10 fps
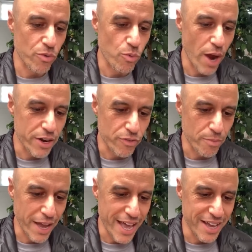right over
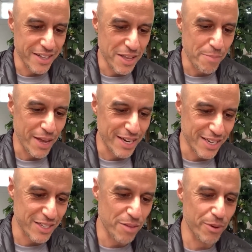my head in the
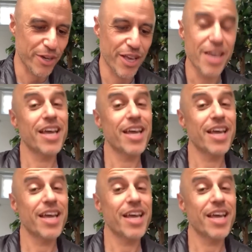appendix in the book.